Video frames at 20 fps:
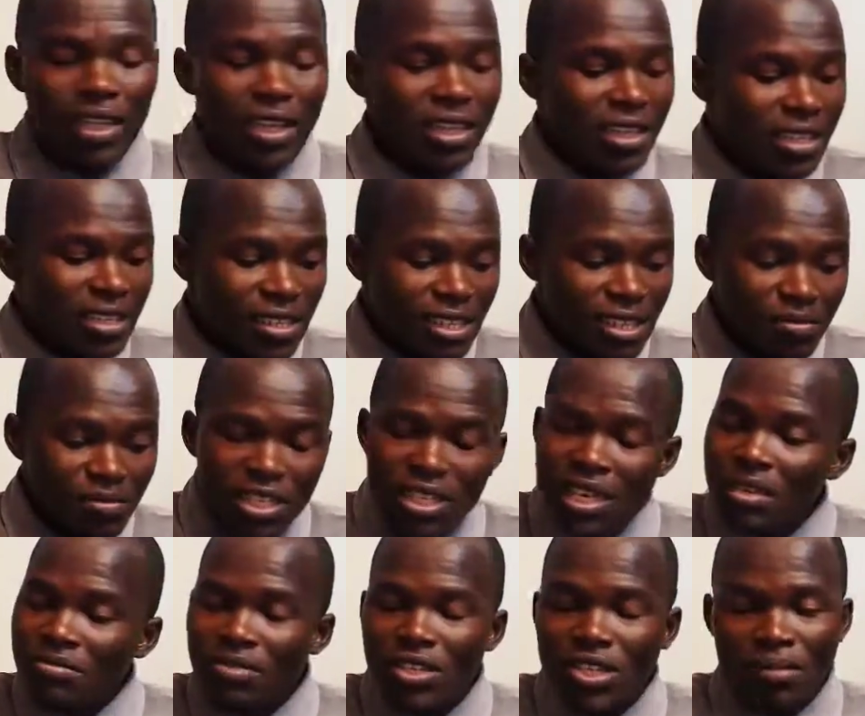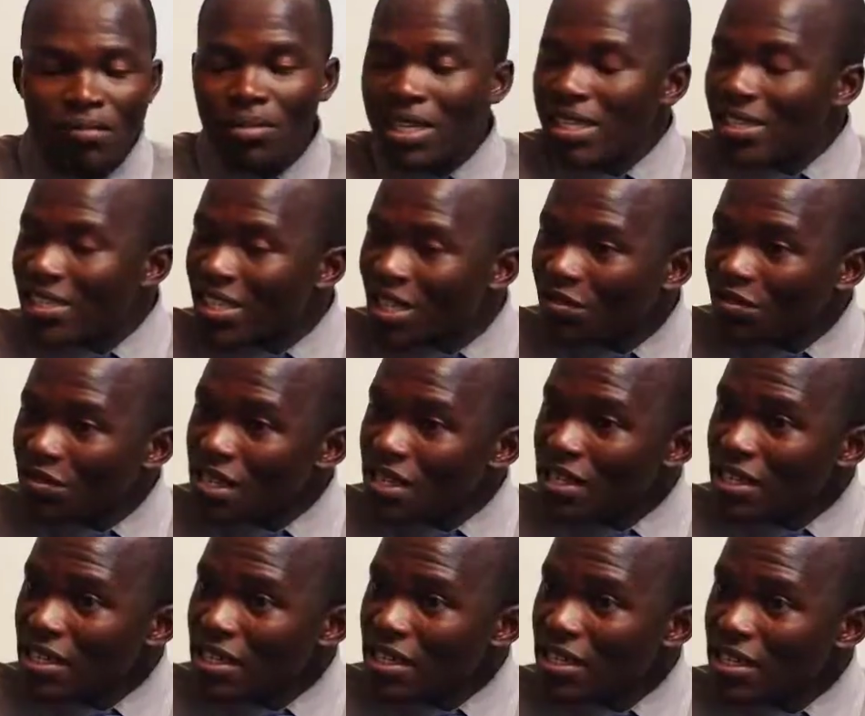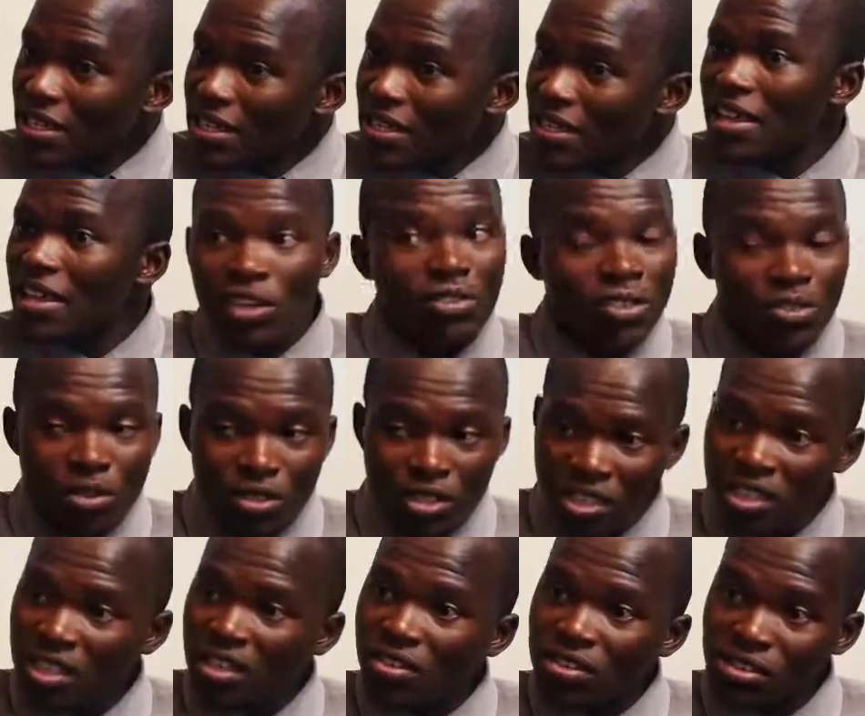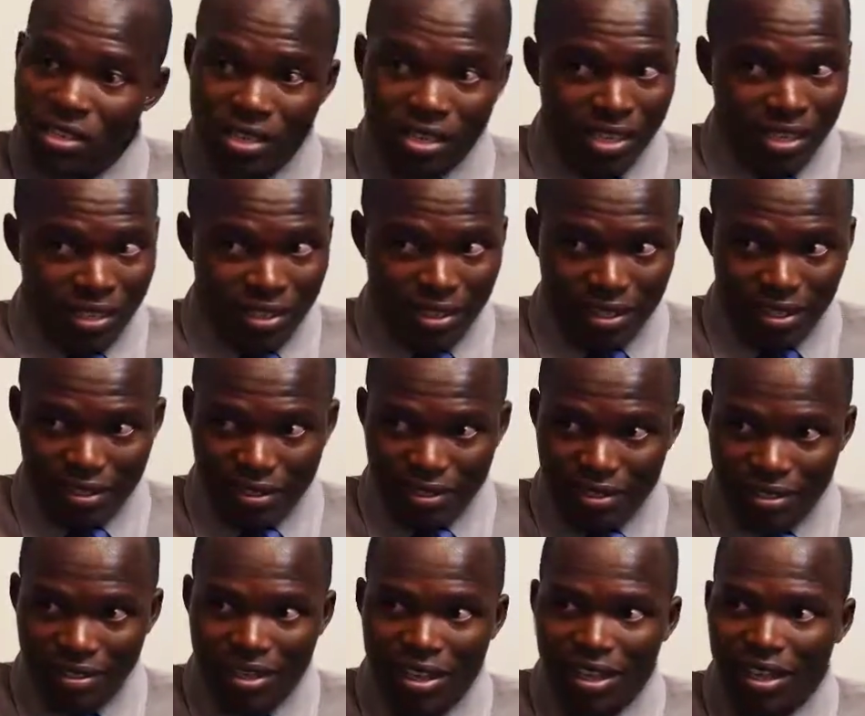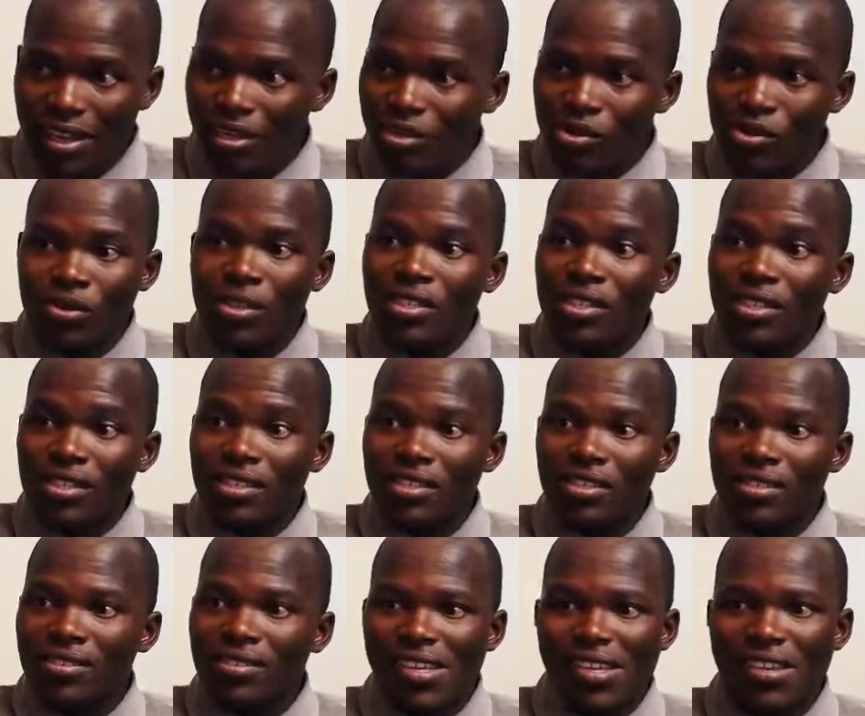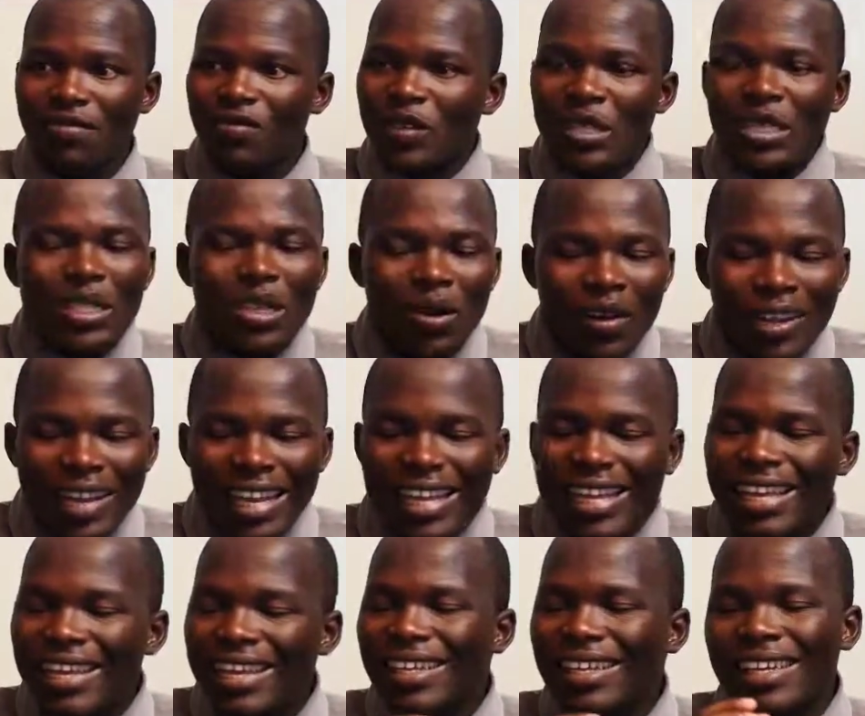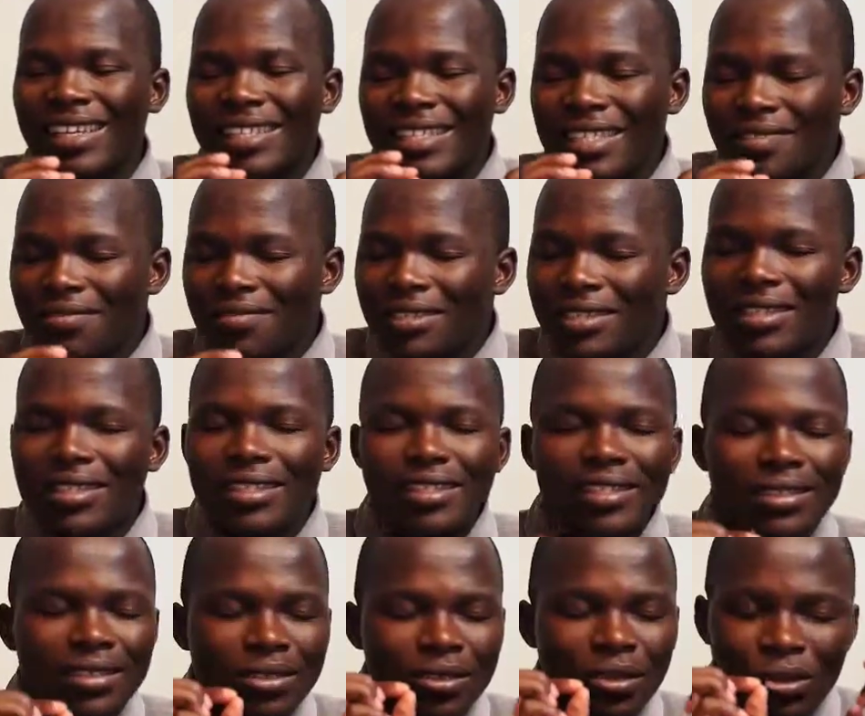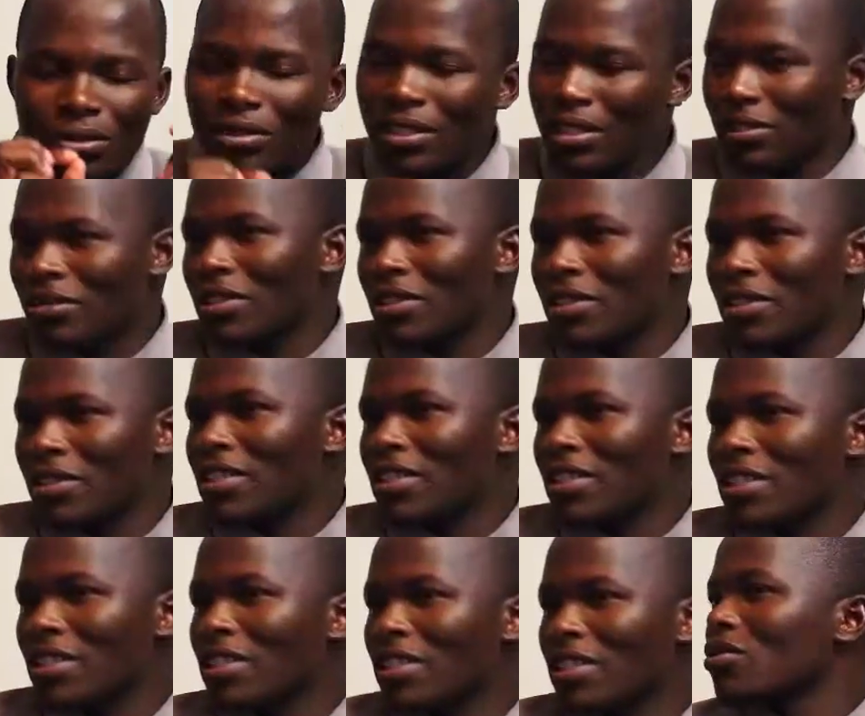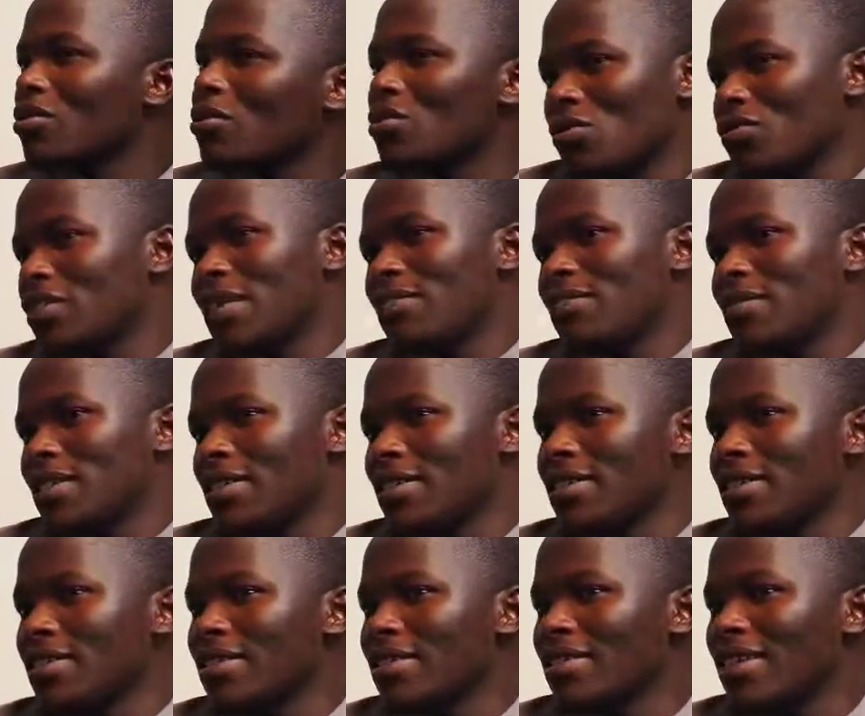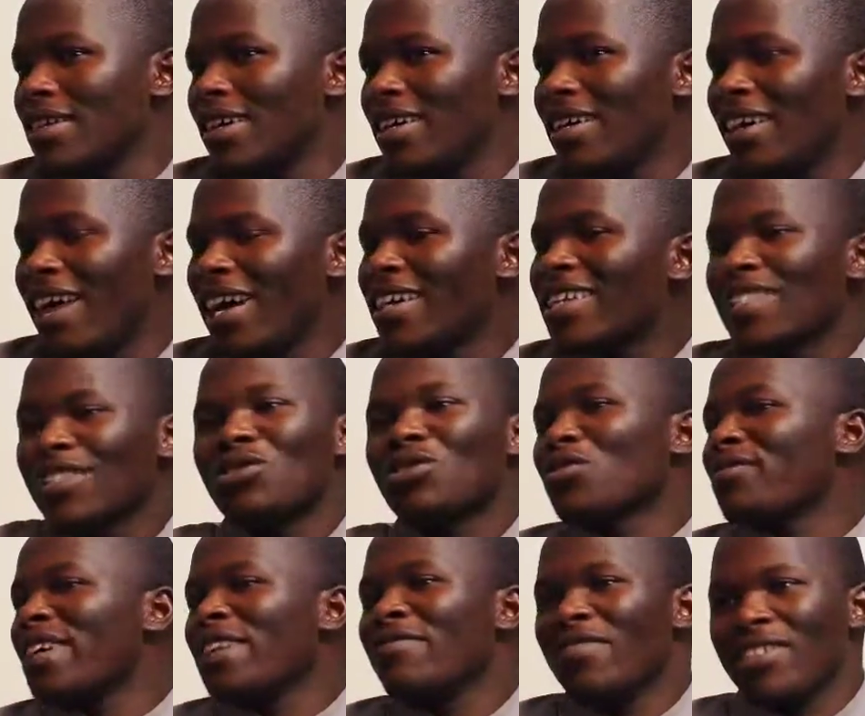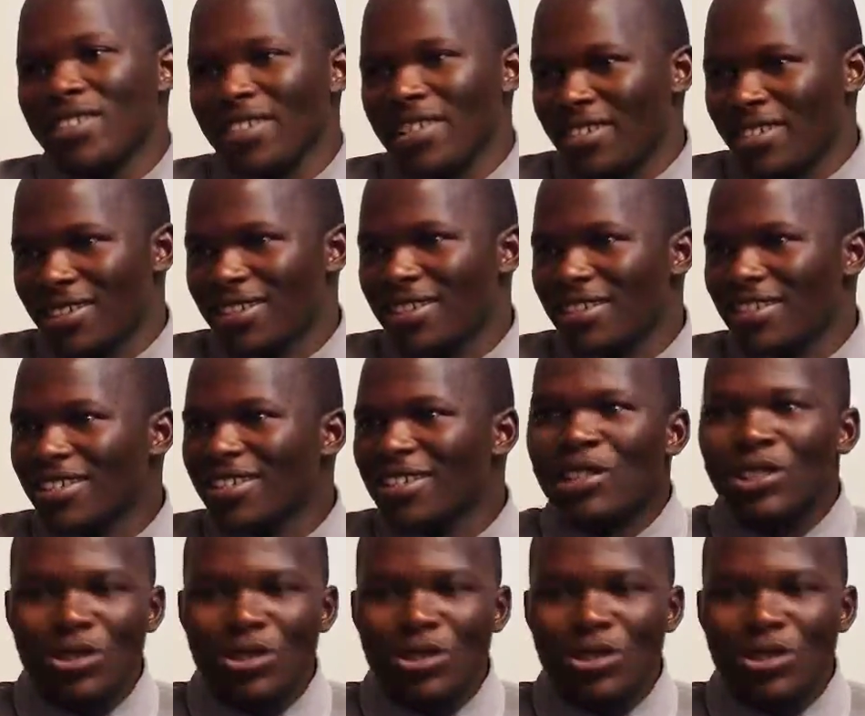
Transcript: At the same time, you are burning the fat that is causing insulin resistance. So it's physical activity, it's golden when it comes to control of diabetes. I cannot overemphasize it.